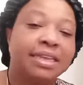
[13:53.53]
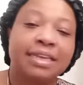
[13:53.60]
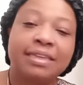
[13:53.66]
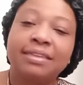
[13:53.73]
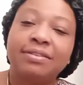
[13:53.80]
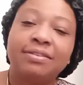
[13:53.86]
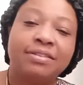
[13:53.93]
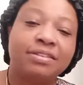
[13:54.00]

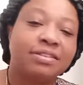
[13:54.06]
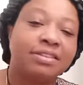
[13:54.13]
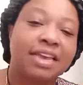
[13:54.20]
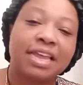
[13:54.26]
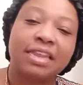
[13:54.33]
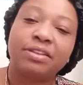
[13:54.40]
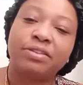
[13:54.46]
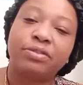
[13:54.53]
you just
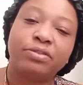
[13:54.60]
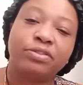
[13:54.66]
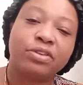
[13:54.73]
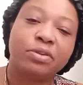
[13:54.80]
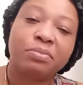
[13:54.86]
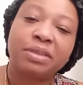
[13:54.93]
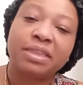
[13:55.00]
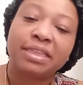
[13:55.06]
got to do
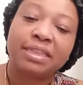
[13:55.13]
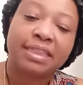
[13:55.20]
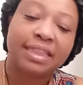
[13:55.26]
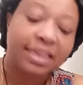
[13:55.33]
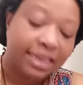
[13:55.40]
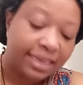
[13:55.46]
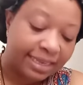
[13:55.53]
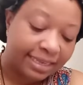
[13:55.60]
so many
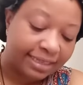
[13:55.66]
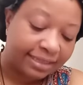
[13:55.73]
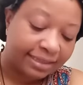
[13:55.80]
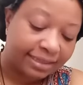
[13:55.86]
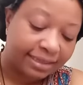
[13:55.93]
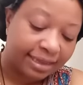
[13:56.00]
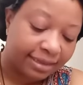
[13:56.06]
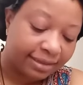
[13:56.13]

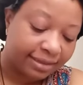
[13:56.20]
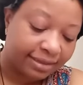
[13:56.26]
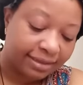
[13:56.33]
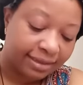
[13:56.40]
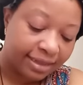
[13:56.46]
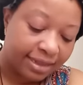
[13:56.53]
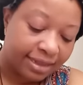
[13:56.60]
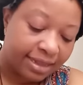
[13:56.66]
things
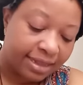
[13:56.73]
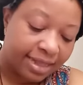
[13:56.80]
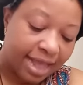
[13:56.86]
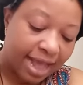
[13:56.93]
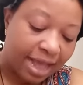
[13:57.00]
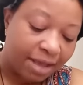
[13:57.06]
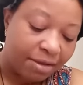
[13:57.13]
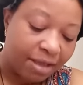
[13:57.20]
because
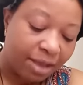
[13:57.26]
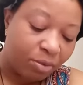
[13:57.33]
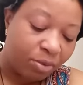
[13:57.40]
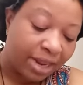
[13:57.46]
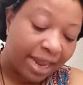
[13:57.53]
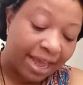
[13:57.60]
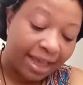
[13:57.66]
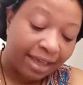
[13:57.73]
I,
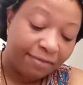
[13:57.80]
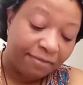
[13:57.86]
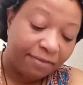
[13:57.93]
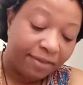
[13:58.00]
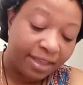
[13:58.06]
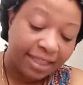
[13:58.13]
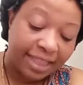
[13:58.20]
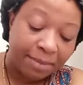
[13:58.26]
well, I
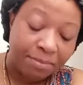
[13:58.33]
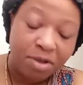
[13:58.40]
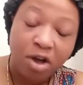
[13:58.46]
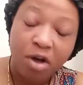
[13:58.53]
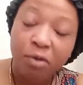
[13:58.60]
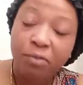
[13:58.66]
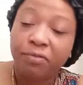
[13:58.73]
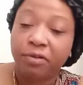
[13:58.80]
feel I'm
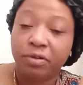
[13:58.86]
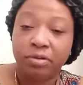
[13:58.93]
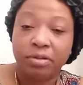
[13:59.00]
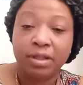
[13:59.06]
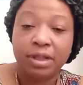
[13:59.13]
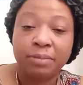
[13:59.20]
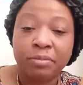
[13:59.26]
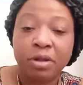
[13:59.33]

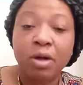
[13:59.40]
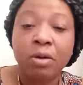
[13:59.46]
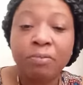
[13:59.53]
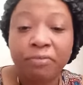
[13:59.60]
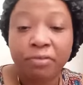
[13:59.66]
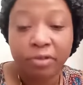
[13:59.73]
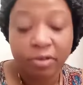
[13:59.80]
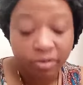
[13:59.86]
hopeful. I'm
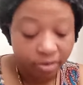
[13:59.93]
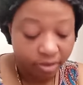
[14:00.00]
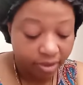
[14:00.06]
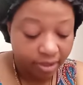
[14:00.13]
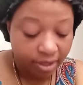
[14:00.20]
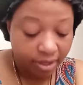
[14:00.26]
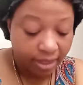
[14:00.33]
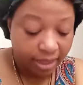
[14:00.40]
hopeful
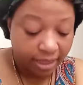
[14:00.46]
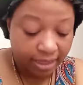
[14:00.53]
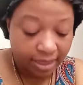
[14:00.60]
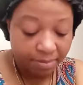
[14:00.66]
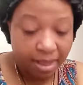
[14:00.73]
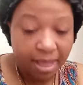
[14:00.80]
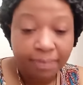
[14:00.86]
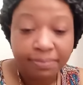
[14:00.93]
and
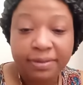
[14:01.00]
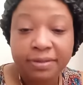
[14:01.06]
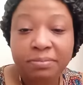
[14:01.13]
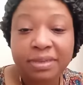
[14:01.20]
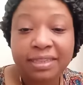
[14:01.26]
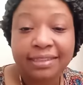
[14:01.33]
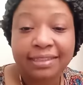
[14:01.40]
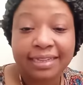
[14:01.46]
I'm
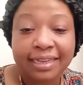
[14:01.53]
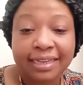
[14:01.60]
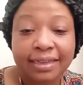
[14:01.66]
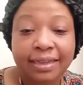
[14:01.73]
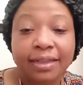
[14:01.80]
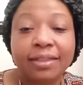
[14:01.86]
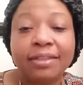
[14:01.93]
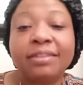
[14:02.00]

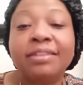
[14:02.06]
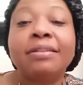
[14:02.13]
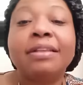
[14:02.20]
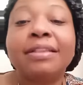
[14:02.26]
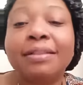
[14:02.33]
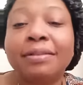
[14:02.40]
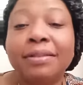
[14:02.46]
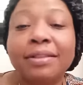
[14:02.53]
optimistic. Listen,